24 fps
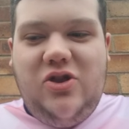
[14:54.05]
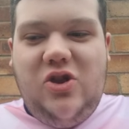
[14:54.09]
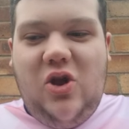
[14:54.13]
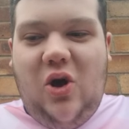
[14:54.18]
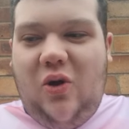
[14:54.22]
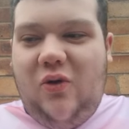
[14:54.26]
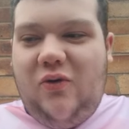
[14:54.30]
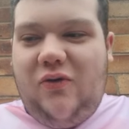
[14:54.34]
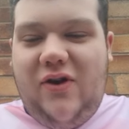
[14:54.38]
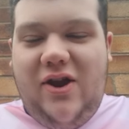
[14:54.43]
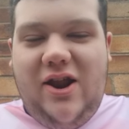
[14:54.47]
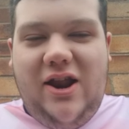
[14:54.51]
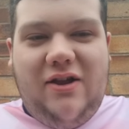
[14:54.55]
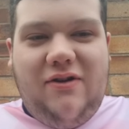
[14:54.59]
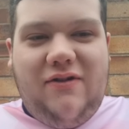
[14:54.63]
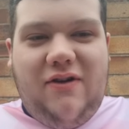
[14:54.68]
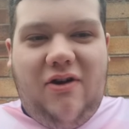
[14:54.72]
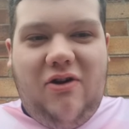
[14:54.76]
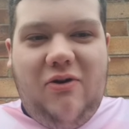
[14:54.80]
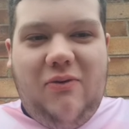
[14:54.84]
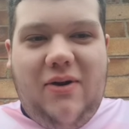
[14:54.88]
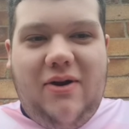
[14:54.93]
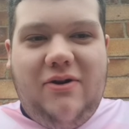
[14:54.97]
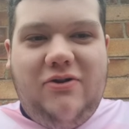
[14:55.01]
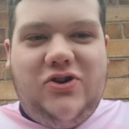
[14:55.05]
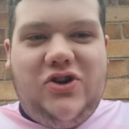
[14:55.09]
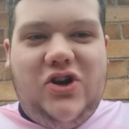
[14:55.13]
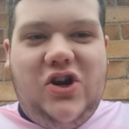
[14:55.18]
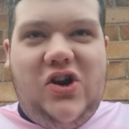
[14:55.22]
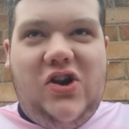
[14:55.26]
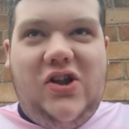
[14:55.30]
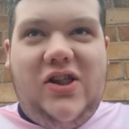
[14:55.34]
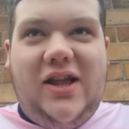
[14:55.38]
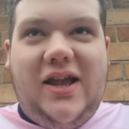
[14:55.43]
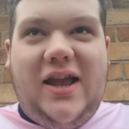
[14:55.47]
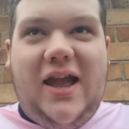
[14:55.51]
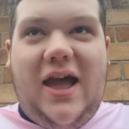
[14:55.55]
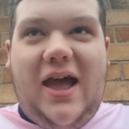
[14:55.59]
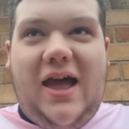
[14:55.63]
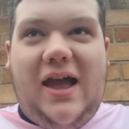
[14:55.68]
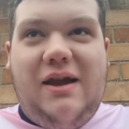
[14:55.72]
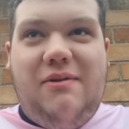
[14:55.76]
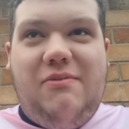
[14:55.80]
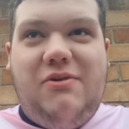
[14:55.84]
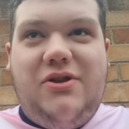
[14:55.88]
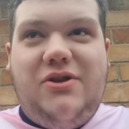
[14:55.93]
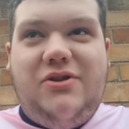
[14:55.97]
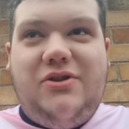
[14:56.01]
not feeling very well during the
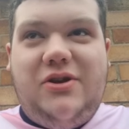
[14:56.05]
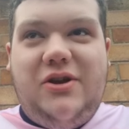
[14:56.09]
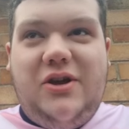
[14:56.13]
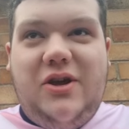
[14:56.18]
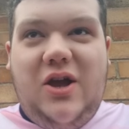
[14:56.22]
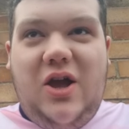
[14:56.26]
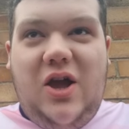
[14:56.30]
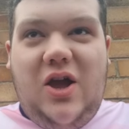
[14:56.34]
game, and